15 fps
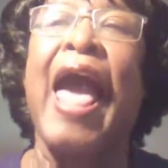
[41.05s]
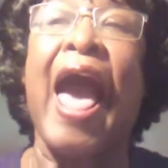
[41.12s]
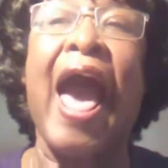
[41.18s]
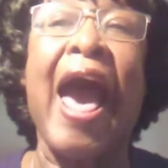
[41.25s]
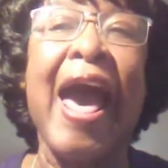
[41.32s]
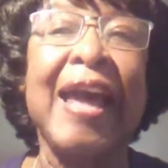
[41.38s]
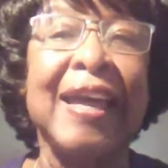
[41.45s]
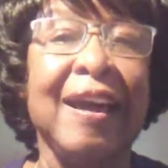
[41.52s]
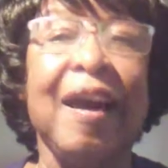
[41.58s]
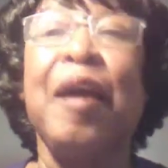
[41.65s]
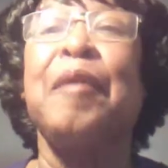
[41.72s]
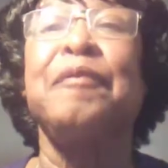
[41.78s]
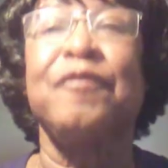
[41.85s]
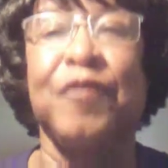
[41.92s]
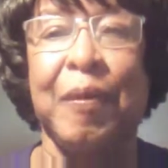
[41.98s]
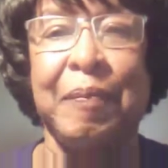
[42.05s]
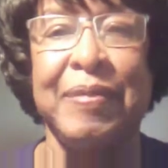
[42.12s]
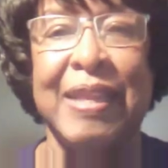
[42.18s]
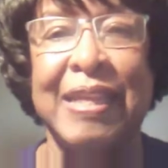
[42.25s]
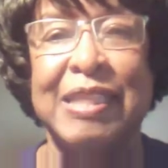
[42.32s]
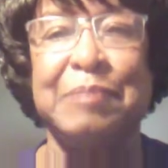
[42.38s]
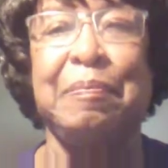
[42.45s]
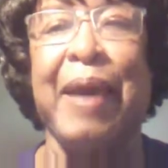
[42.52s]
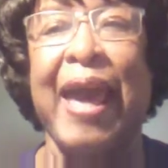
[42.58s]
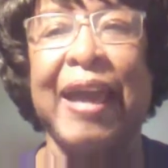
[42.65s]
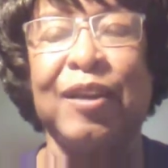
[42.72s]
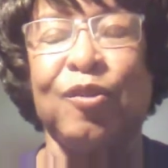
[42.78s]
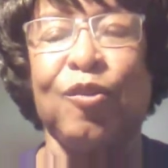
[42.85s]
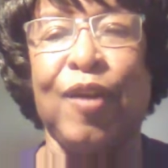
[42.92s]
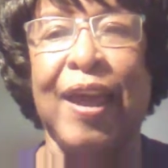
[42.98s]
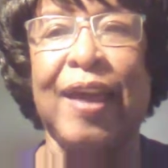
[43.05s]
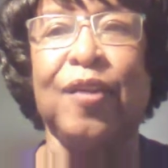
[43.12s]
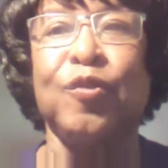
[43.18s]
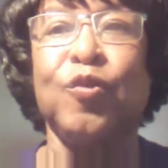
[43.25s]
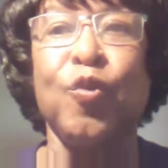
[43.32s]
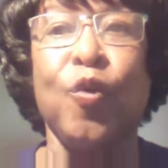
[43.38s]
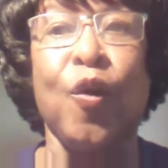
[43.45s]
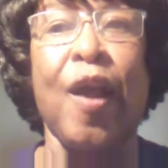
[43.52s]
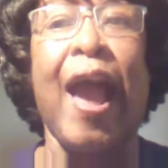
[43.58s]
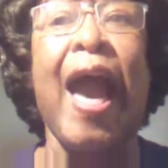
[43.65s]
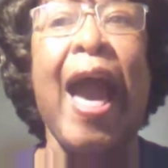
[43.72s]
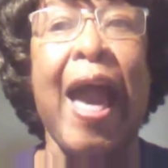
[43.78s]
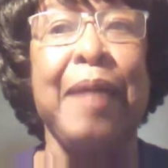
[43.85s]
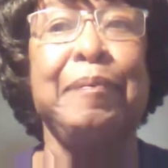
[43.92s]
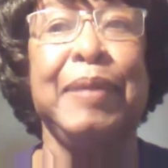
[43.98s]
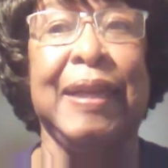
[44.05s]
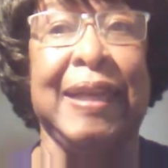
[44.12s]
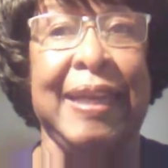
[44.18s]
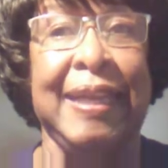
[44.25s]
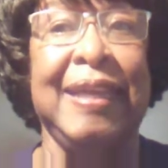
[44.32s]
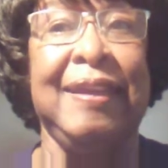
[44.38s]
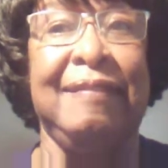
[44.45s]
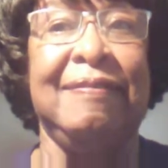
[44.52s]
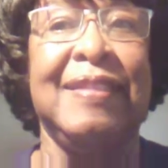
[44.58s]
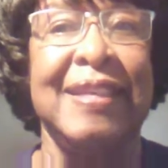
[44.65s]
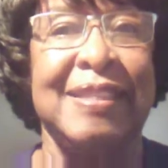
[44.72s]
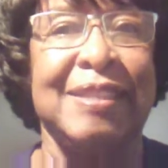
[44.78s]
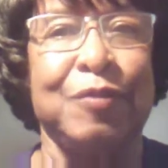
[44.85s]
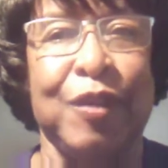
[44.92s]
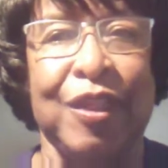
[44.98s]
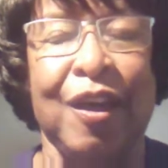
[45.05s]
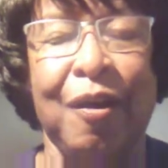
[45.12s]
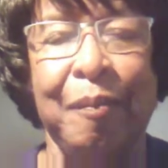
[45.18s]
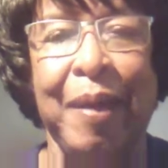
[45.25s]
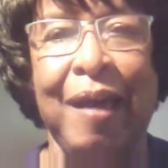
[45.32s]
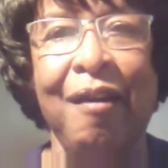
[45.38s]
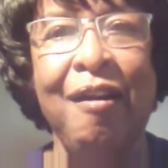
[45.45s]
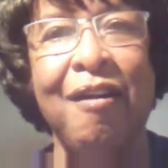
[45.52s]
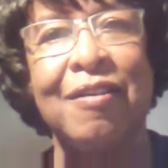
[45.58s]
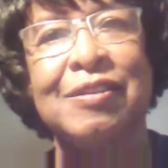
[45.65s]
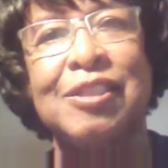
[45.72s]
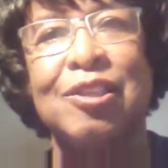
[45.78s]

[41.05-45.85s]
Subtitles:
I come from this background where I believe this with all my heart.